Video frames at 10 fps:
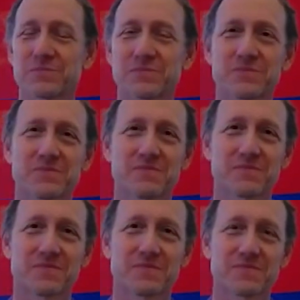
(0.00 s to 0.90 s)

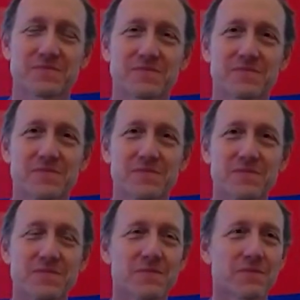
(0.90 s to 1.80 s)

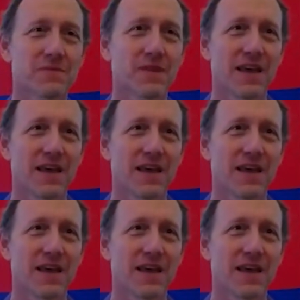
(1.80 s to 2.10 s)
(no one is talking)